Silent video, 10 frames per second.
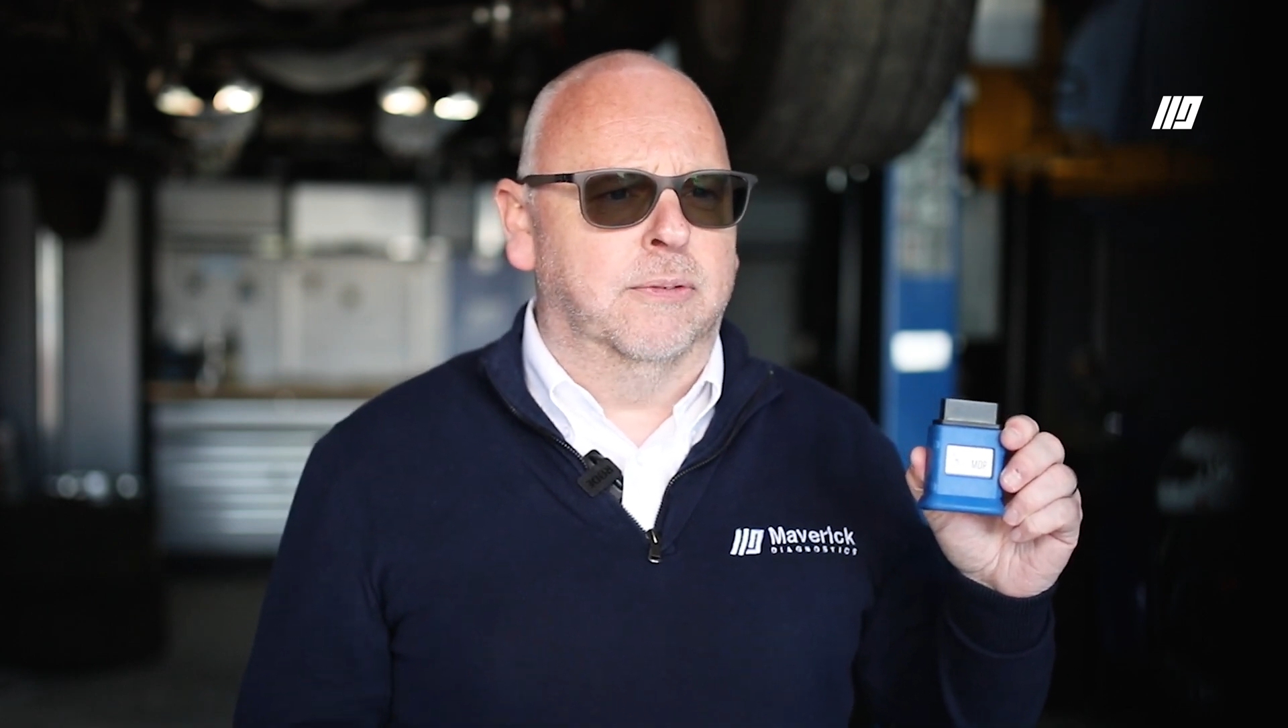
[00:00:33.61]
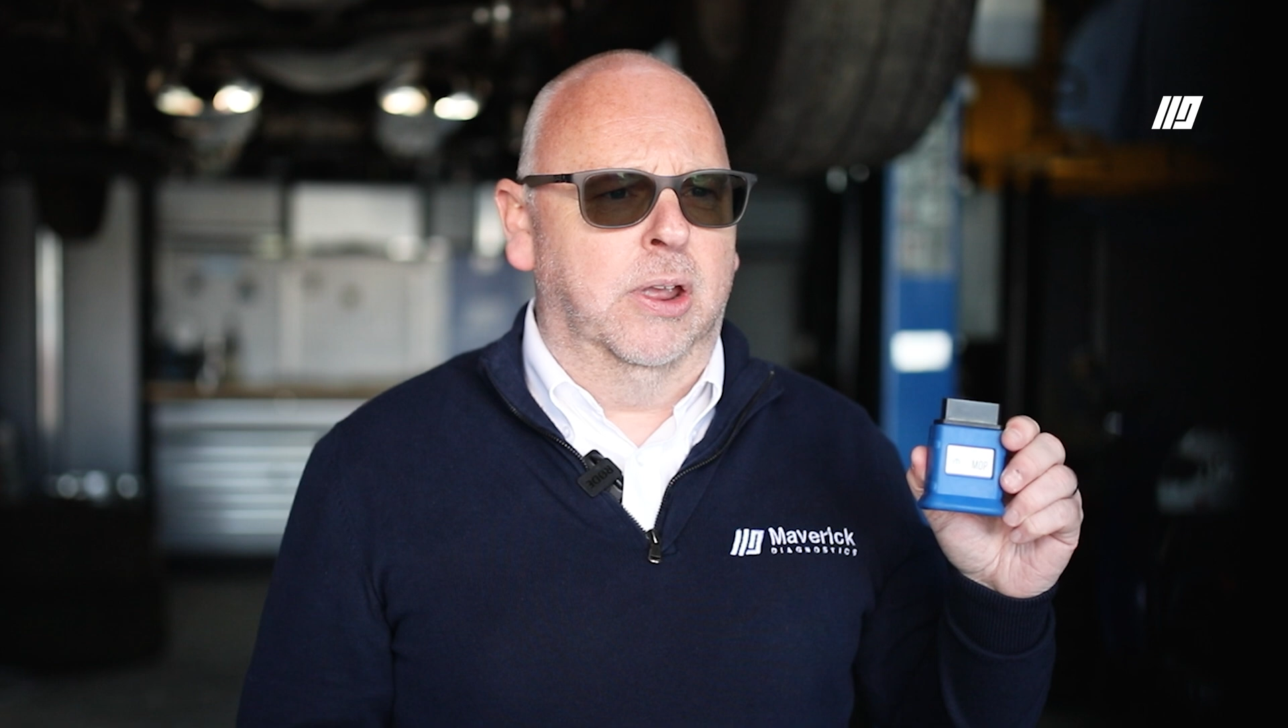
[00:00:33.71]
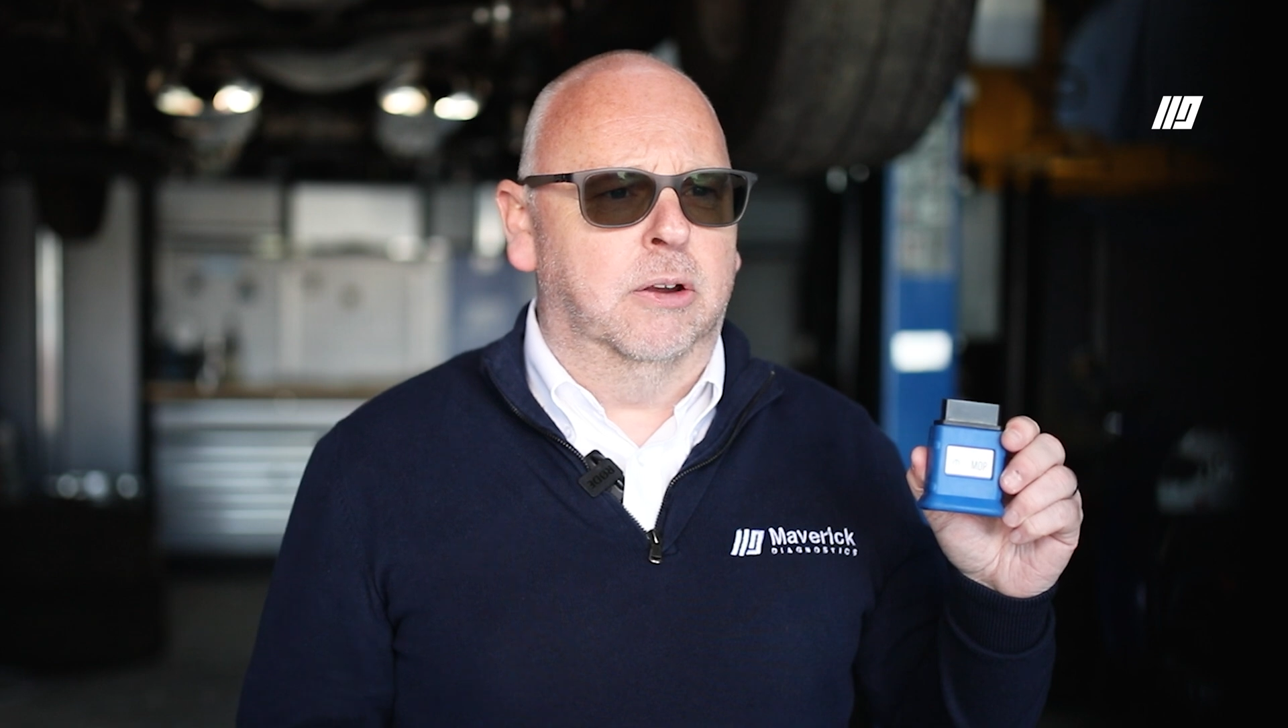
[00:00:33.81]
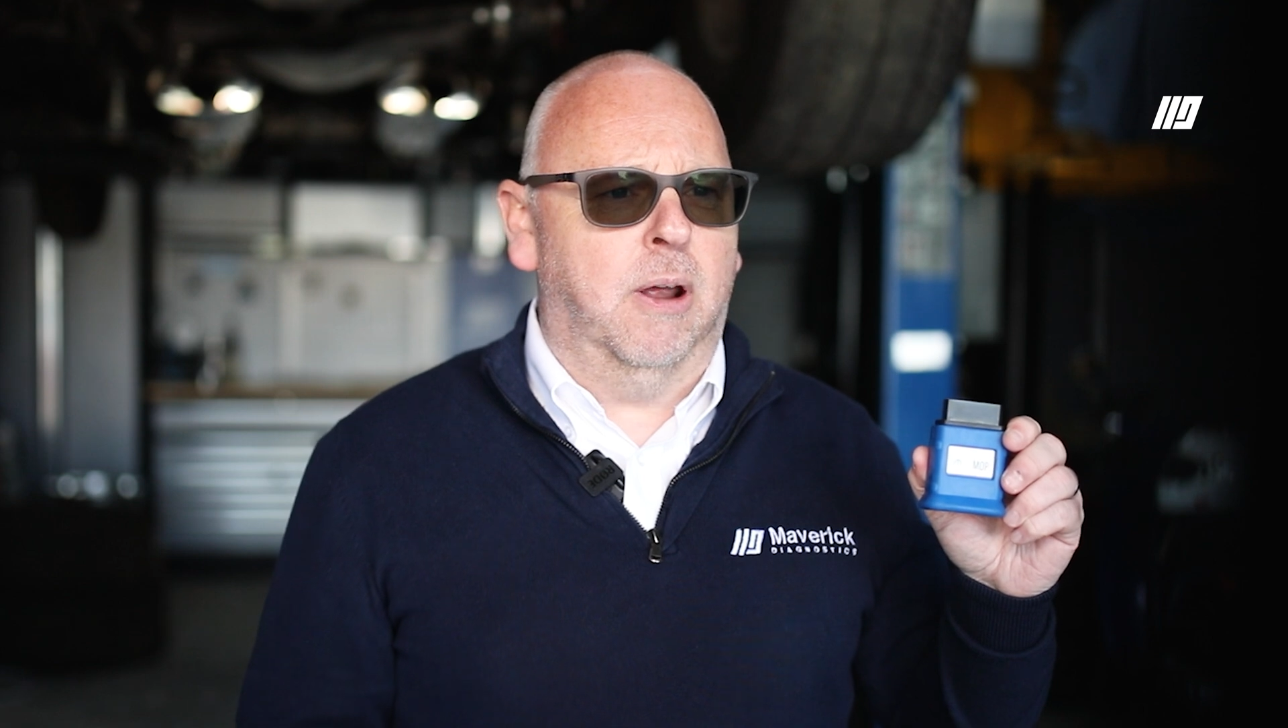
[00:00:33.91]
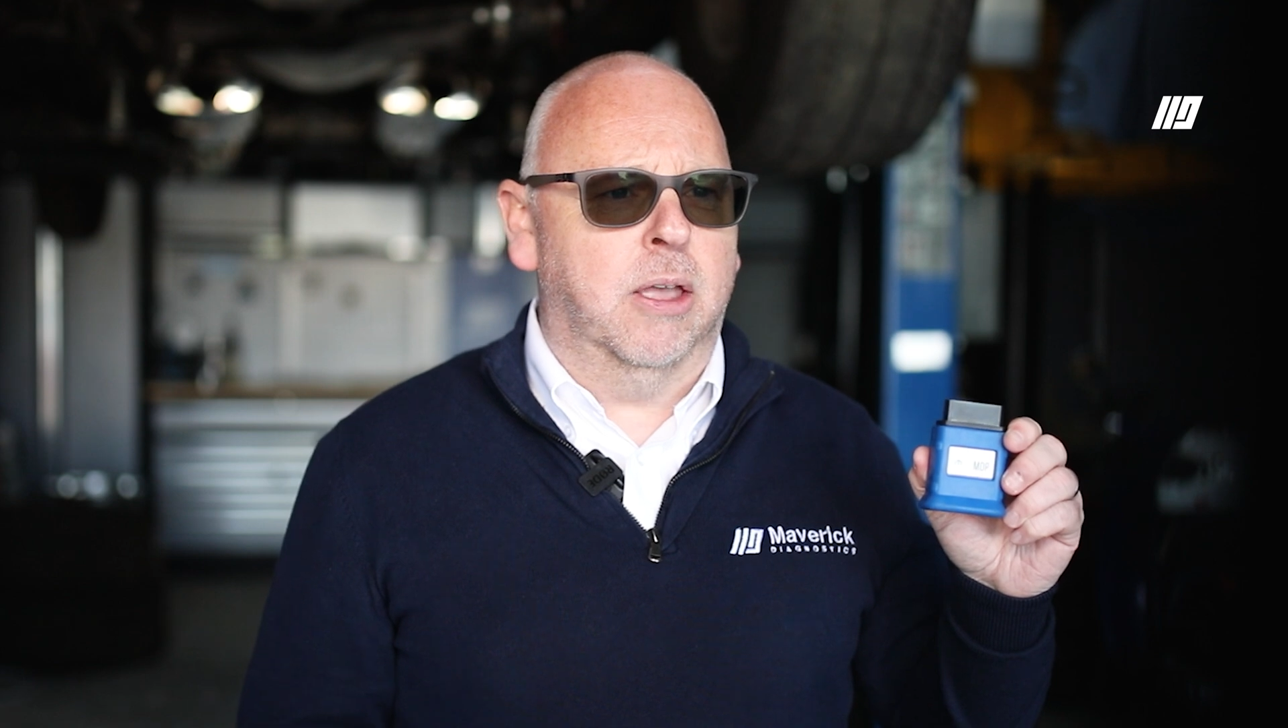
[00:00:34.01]

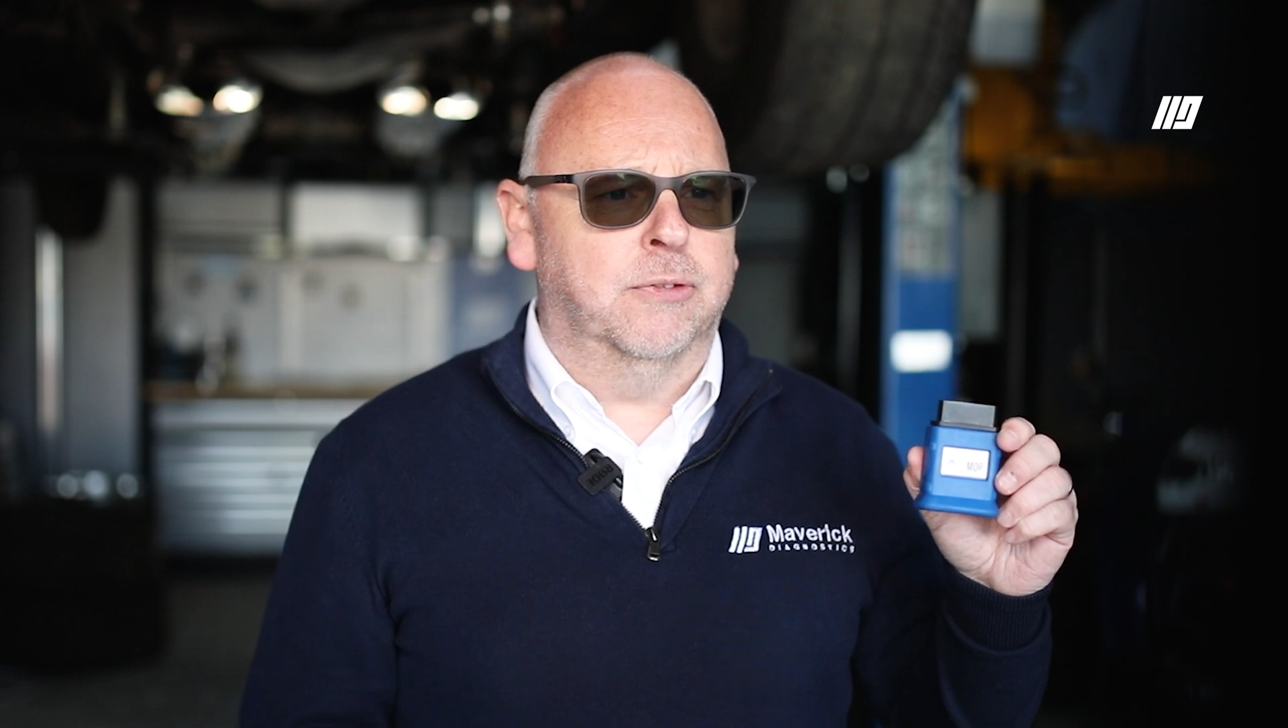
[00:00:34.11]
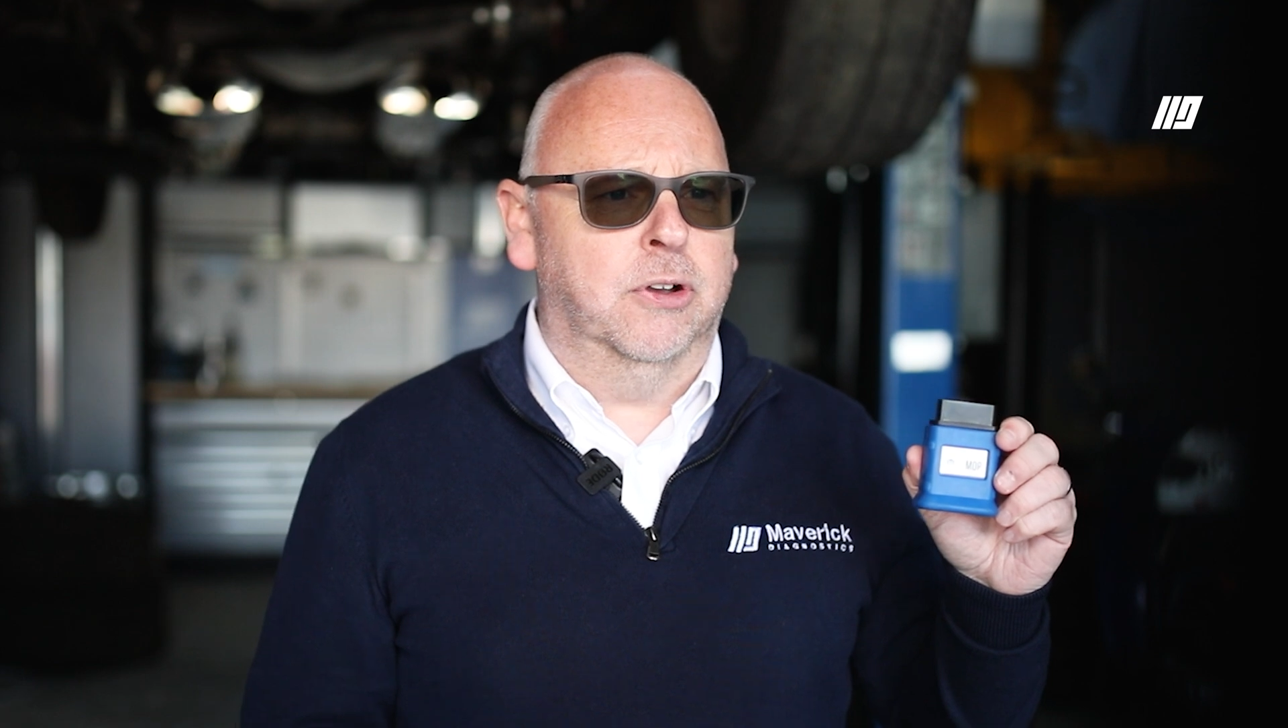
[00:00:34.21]
giving great